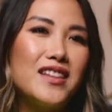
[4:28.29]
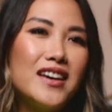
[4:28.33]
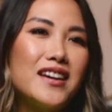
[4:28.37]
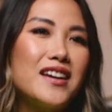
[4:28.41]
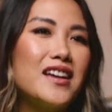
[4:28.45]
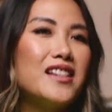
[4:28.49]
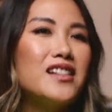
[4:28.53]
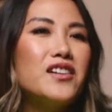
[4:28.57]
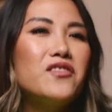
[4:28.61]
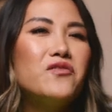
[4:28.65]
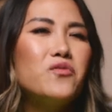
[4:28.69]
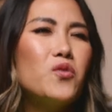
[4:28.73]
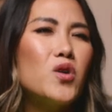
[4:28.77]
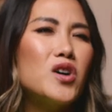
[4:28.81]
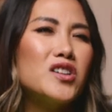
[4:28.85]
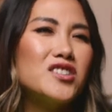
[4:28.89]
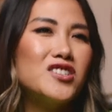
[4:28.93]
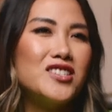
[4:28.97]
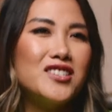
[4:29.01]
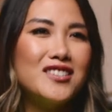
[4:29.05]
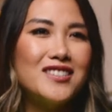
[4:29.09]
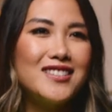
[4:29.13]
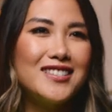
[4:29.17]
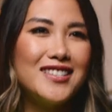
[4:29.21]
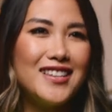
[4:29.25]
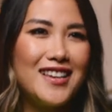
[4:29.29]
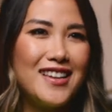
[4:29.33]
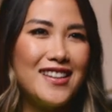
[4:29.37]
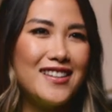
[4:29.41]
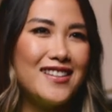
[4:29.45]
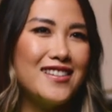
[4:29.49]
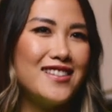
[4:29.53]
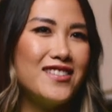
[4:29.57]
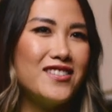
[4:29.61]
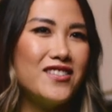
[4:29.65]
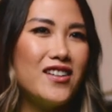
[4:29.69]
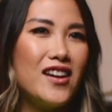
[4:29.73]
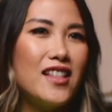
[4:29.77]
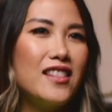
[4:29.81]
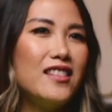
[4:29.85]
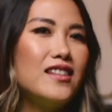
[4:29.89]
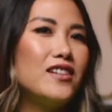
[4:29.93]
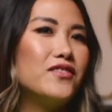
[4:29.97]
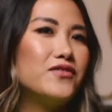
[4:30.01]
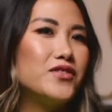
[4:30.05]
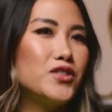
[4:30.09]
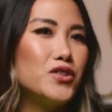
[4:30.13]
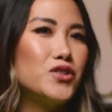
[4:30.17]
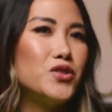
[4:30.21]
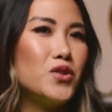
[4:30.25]
Like I love watches, and you know, I
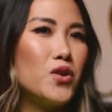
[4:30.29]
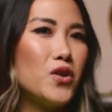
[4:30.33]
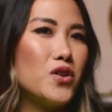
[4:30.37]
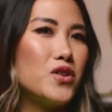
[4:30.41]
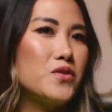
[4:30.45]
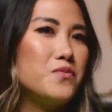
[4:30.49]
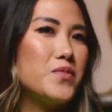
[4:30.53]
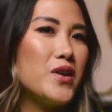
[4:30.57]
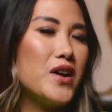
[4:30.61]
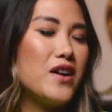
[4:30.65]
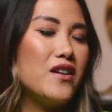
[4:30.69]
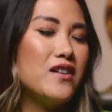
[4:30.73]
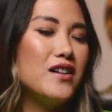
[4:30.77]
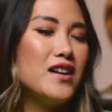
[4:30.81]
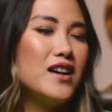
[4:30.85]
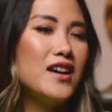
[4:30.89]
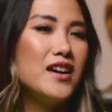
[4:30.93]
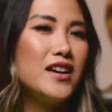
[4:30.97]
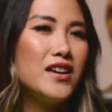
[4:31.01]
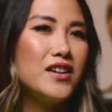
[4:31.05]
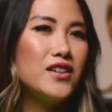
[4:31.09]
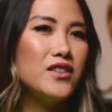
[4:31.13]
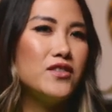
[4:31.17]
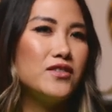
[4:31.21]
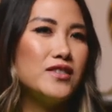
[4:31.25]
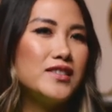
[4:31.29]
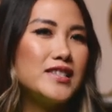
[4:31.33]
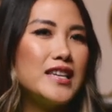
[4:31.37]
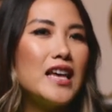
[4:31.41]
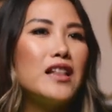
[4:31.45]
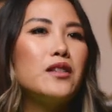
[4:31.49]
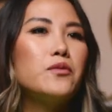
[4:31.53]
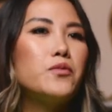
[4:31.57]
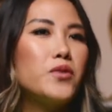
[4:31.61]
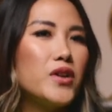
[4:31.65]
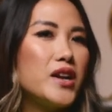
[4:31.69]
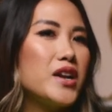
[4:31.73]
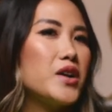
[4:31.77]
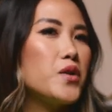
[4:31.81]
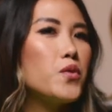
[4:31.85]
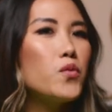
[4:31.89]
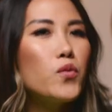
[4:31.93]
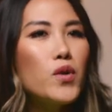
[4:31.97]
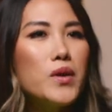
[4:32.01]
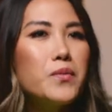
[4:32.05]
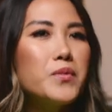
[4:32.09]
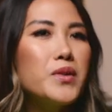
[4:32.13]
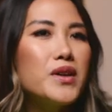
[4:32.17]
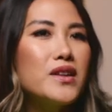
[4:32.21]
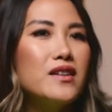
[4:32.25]
love to talk about, you know, celebrating
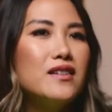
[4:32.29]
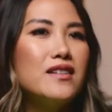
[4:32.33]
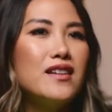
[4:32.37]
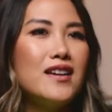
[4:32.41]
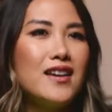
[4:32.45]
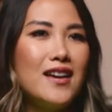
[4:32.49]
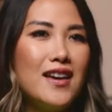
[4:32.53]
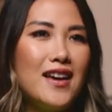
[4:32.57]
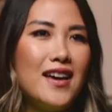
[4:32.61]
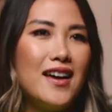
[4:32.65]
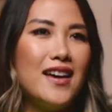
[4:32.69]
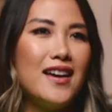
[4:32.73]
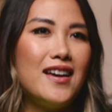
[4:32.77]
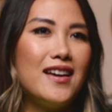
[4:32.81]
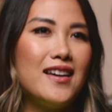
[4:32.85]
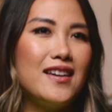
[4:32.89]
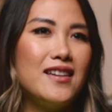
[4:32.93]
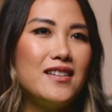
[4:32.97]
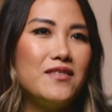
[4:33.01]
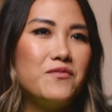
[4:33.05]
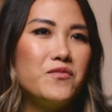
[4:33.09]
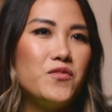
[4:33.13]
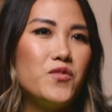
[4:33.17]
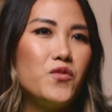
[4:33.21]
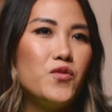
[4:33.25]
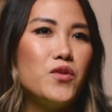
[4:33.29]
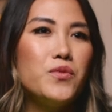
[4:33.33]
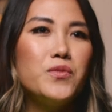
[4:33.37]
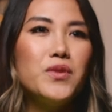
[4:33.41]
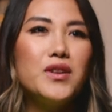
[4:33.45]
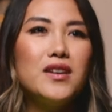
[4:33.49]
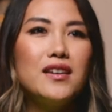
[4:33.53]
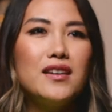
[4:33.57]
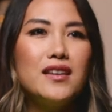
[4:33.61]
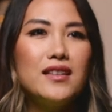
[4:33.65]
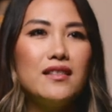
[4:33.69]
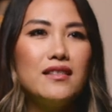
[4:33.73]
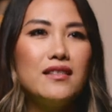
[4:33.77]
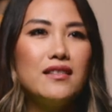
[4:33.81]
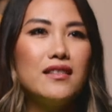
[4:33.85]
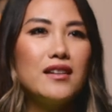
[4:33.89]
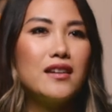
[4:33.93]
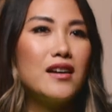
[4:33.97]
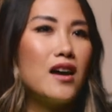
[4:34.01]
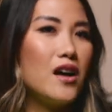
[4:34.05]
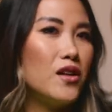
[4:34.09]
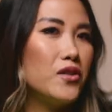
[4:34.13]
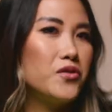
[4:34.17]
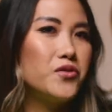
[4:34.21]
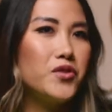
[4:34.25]
women and women in the
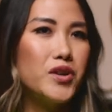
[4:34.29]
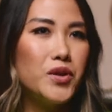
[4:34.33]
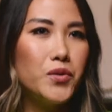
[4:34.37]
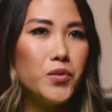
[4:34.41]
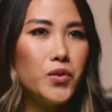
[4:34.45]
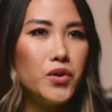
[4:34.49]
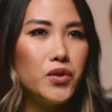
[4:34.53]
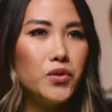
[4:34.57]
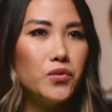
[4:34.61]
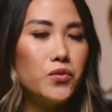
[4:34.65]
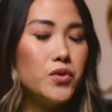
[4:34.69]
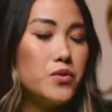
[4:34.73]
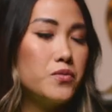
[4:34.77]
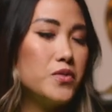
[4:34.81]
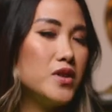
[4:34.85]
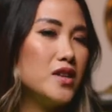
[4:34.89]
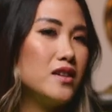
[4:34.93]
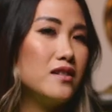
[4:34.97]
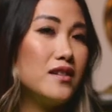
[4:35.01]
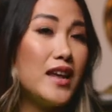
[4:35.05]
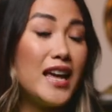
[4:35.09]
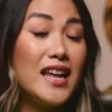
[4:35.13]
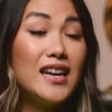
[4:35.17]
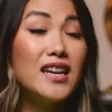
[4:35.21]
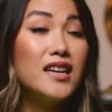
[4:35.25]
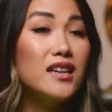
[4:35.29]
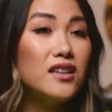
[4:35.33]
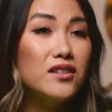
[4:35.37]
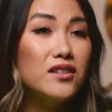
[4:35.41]
culinary world, women in any